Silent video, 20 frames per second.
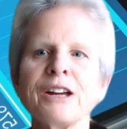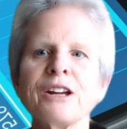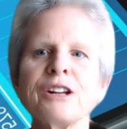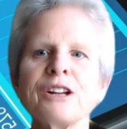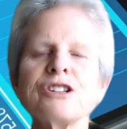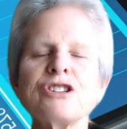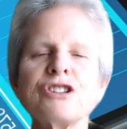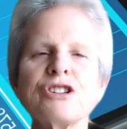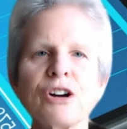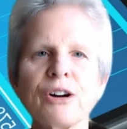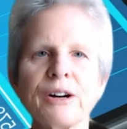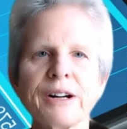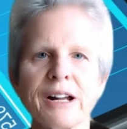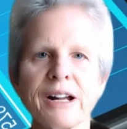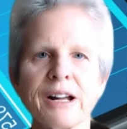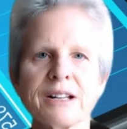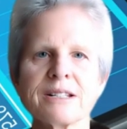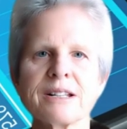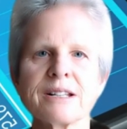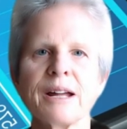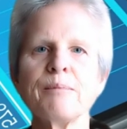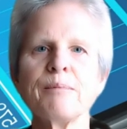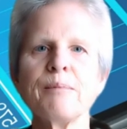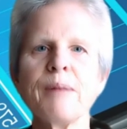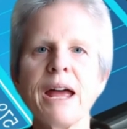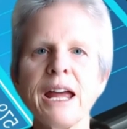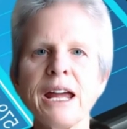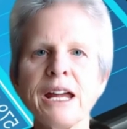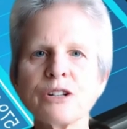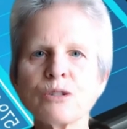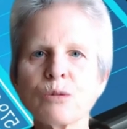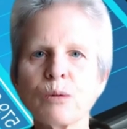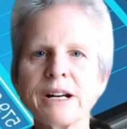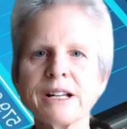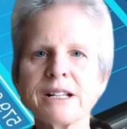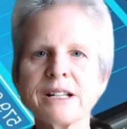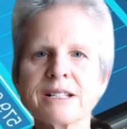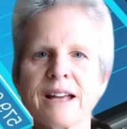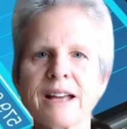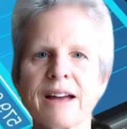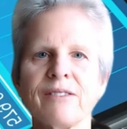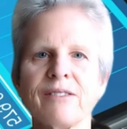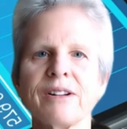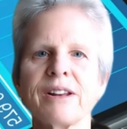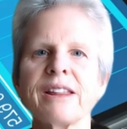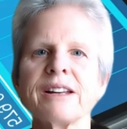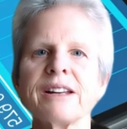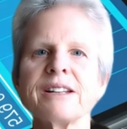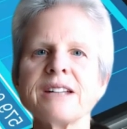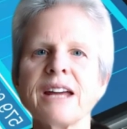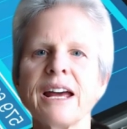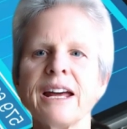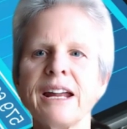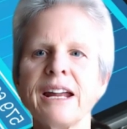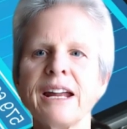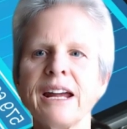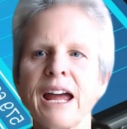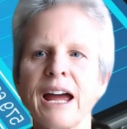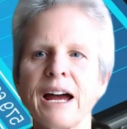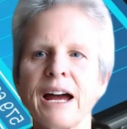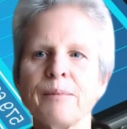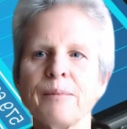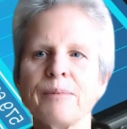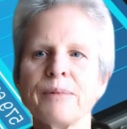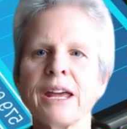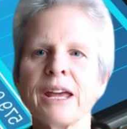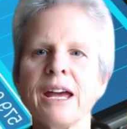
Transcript: Join us on May 27th at 10 a.m.